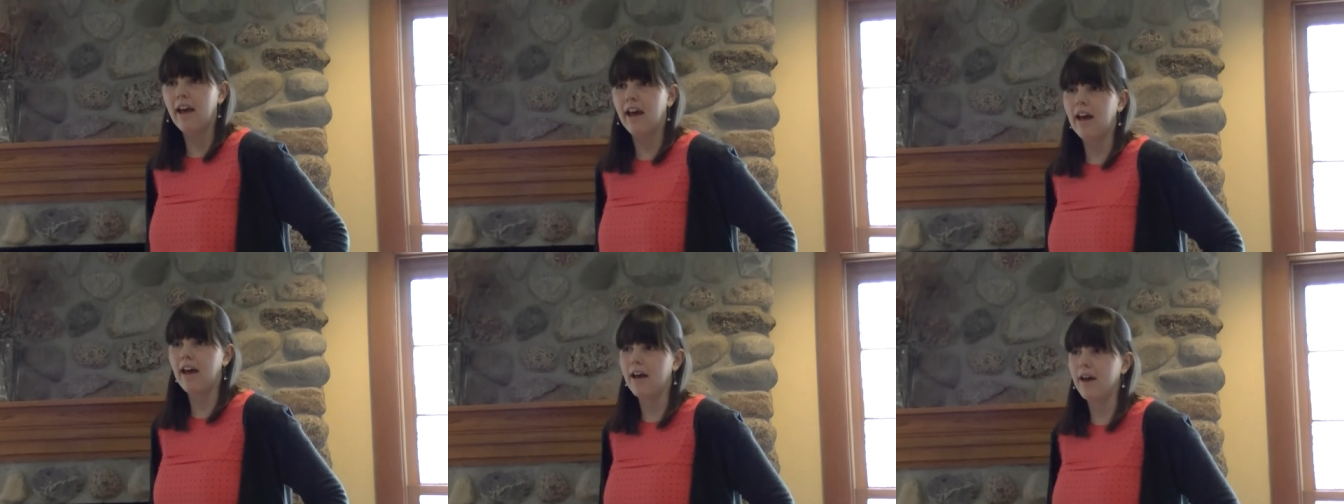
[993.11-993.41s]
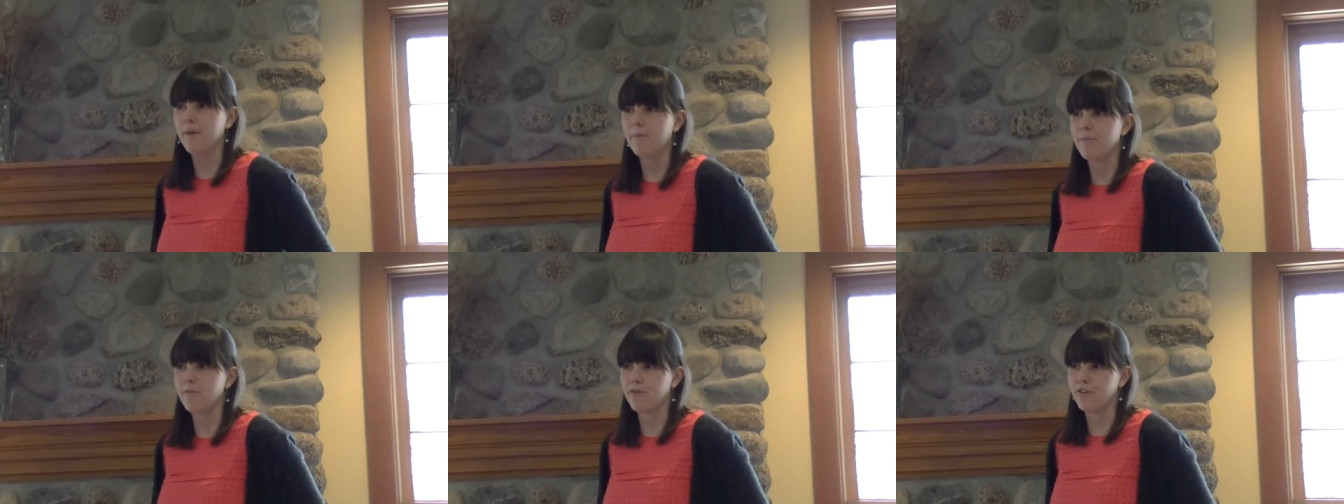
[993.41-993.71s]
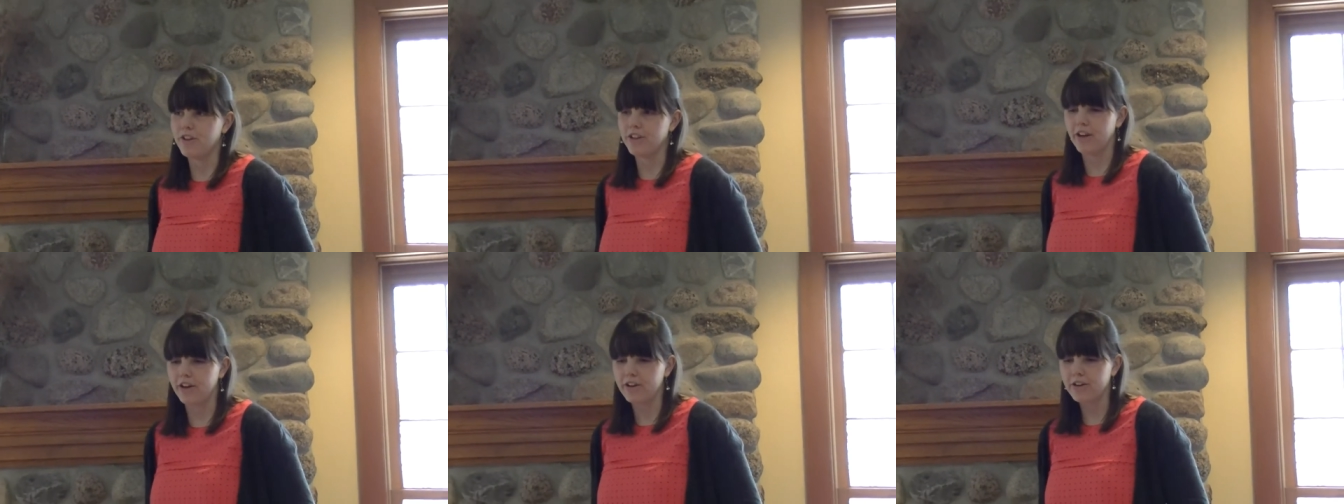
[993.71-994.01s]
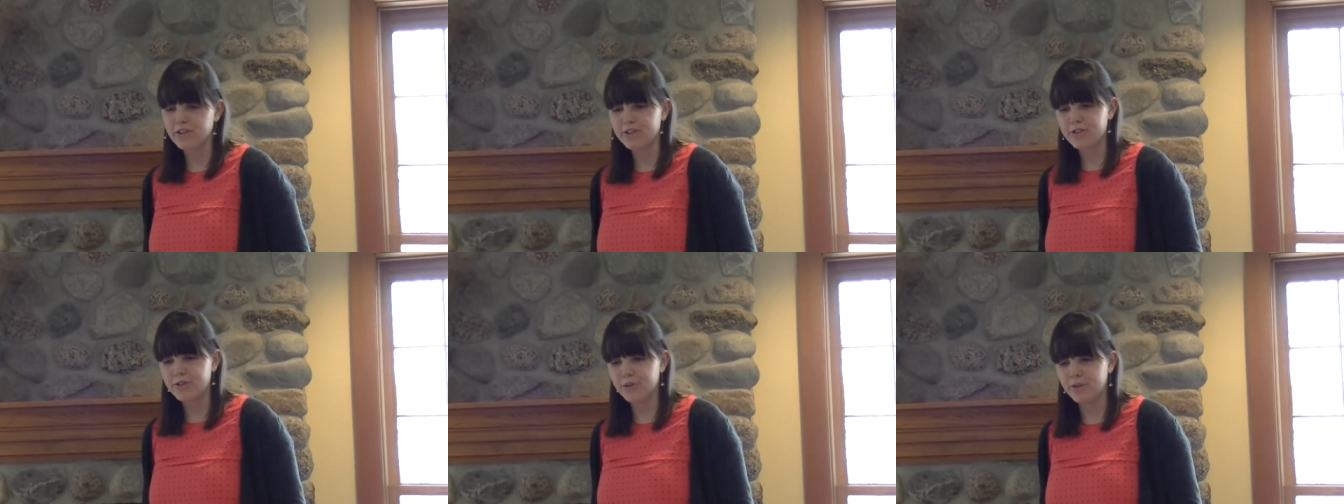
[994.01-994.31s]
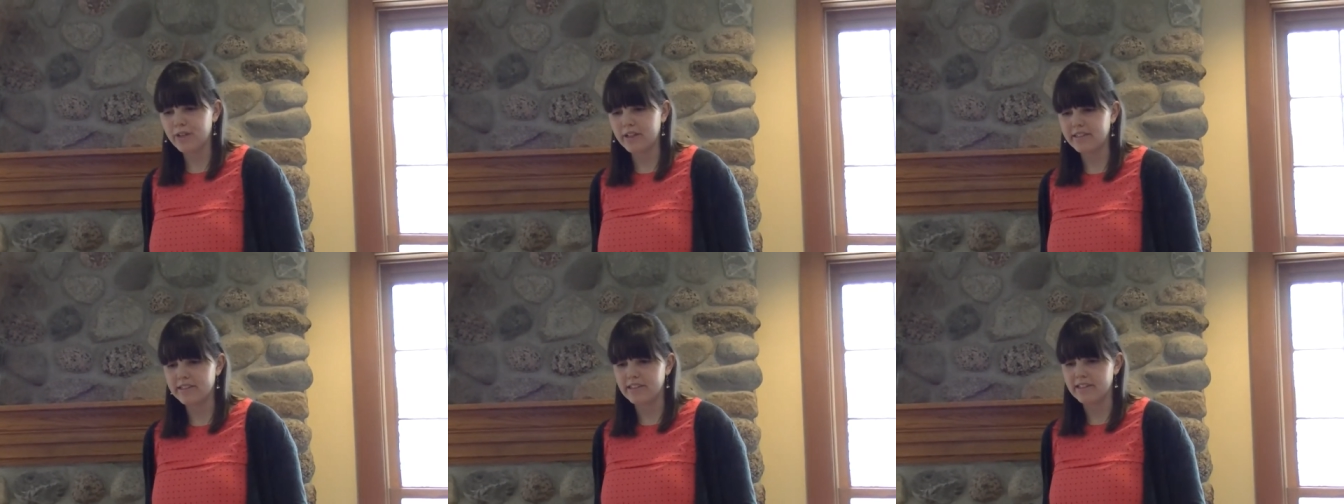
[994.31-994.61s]
Um, for younger
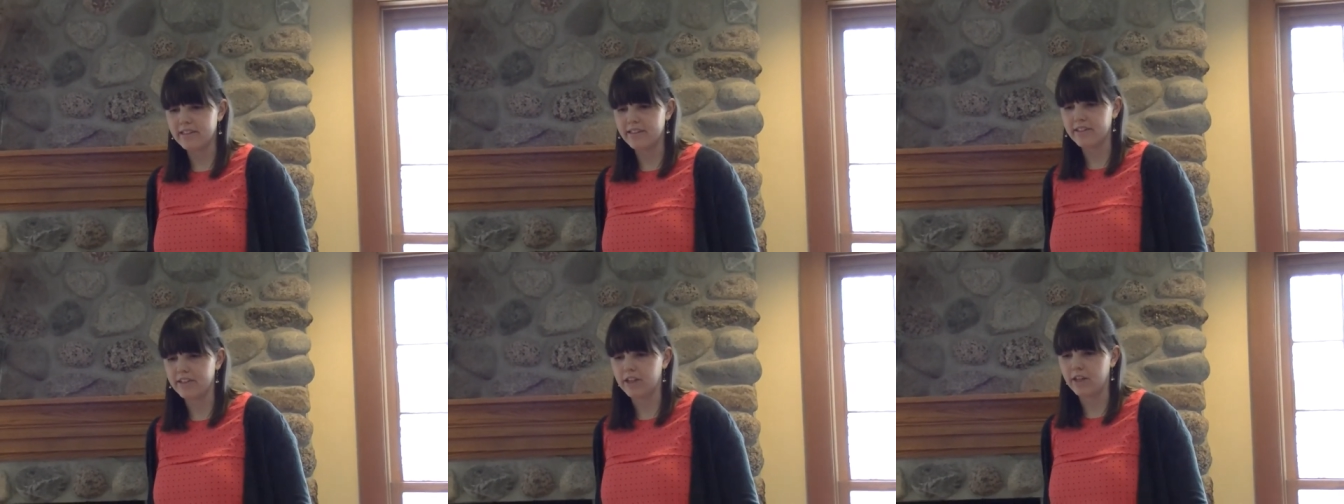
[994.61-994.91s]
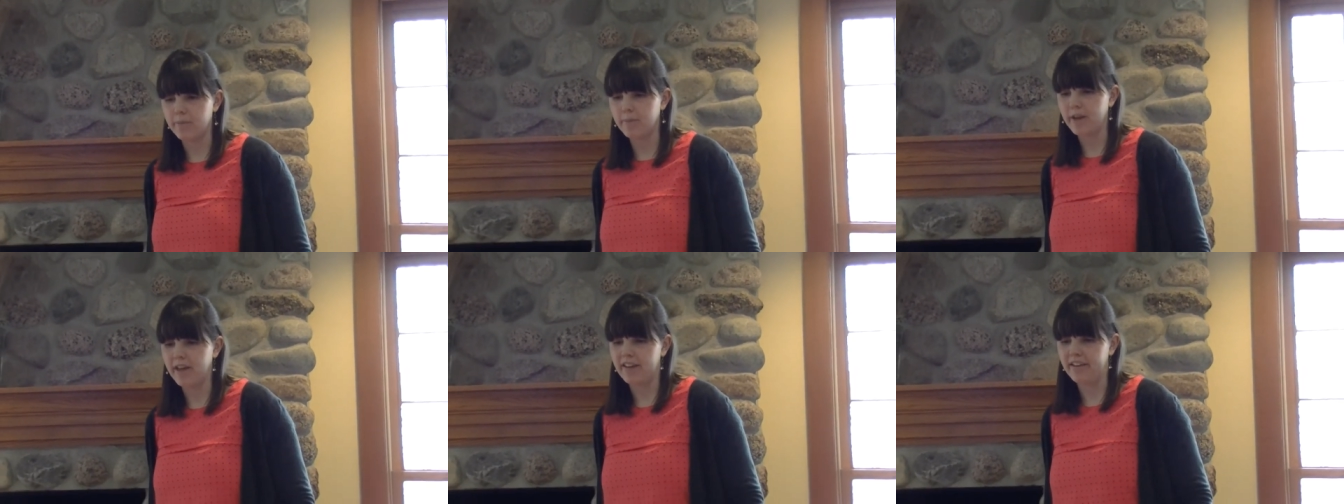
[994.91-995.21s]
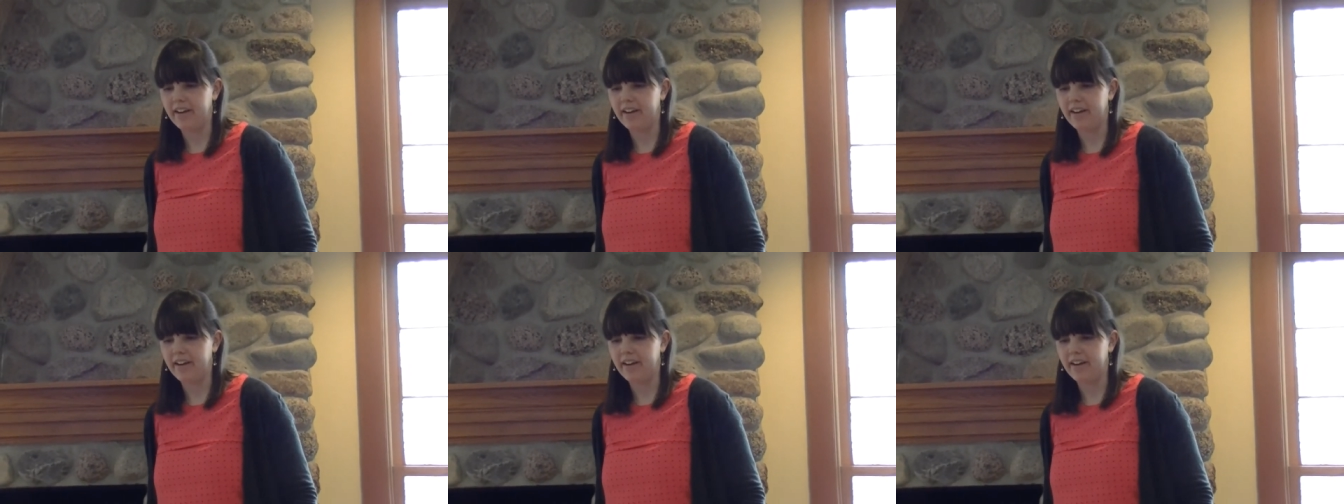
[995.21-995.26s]
students, this is going to be